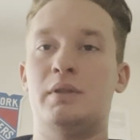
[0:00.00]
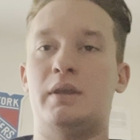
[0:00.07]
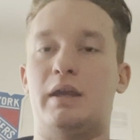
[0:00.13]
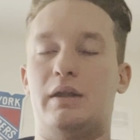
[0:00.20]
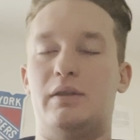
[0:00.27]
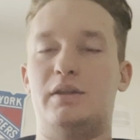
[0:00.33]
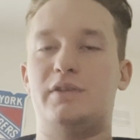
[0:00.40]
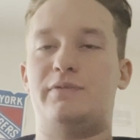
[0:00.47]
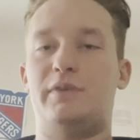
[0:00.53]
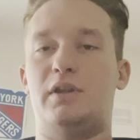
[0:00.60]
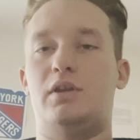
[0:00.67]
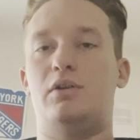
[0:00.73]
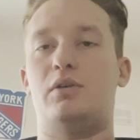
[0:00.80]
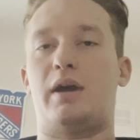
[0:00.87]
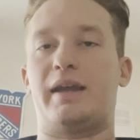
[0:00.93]
In this
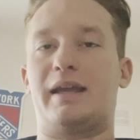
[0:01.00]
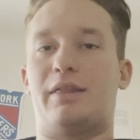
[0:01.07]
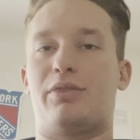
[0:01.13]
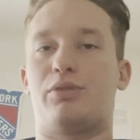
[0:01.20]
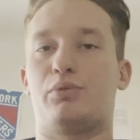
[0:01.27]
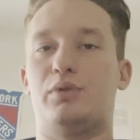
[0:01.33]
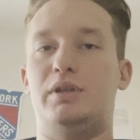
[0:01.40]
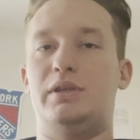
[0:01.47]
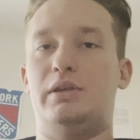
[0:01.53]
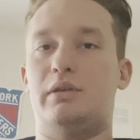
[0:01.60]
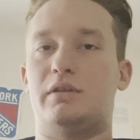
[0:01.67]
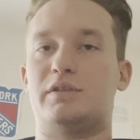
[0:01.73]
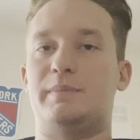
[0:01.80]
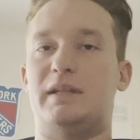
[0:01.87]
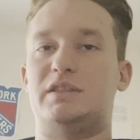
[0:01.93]
video, I got three New
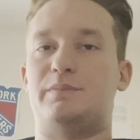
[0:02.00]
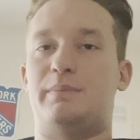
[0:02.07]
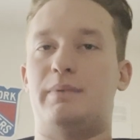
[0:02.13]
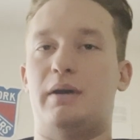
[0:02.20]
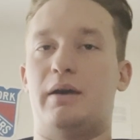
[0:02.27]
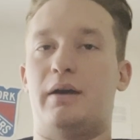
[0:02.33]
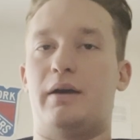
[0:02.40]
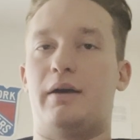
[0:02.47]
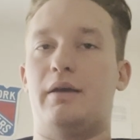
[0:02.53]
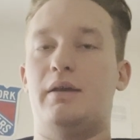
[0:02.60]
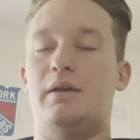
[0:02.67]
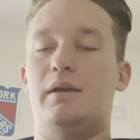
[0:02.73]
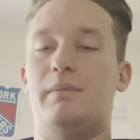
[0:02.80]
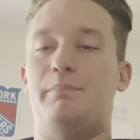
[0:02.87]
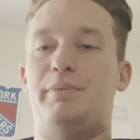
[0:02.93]
York Mets
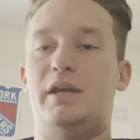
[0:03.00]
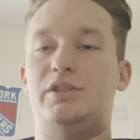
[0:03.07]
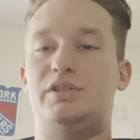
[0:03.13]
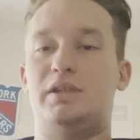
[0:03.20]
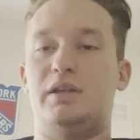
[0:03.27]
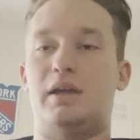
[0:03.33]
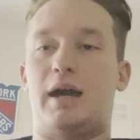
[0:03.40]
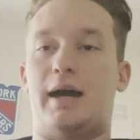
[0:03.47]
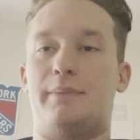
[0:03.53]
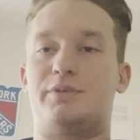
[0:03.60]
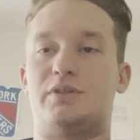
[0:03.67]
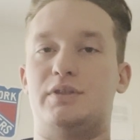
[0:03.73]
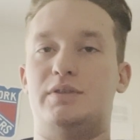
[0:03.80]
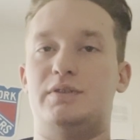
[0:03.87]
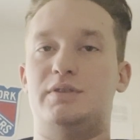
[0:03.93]
pitching
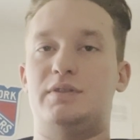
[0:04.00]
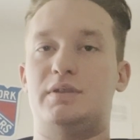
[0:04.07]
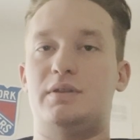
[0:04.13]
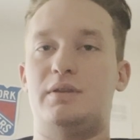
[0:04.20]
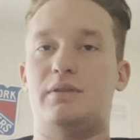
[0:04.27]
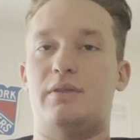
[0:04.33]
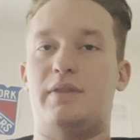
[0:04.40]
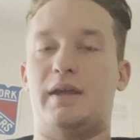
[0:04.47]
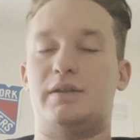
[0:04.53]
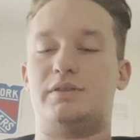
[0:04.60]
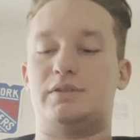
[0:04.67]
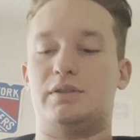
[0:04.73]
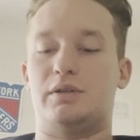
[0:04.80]
options that